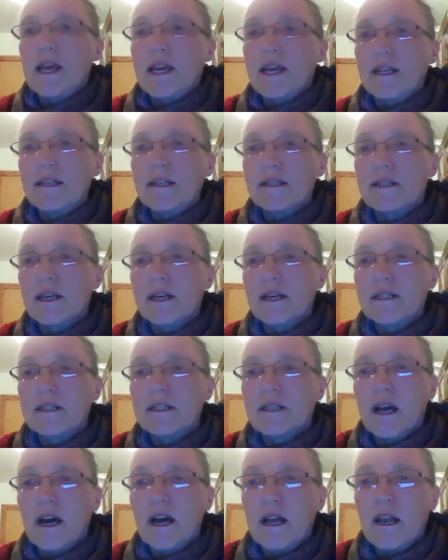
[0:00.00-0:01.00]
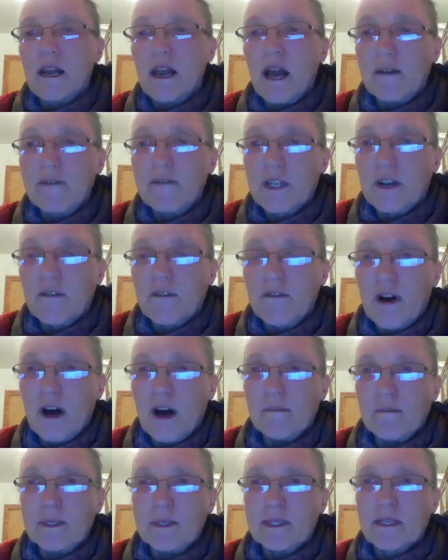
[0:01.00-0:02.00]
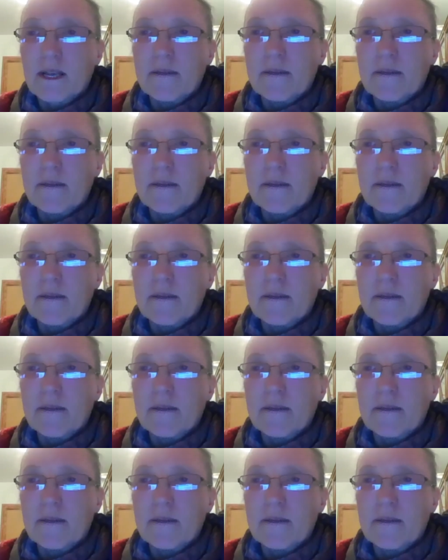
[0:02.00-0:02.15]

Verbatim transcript: and things that uh, livestock farmers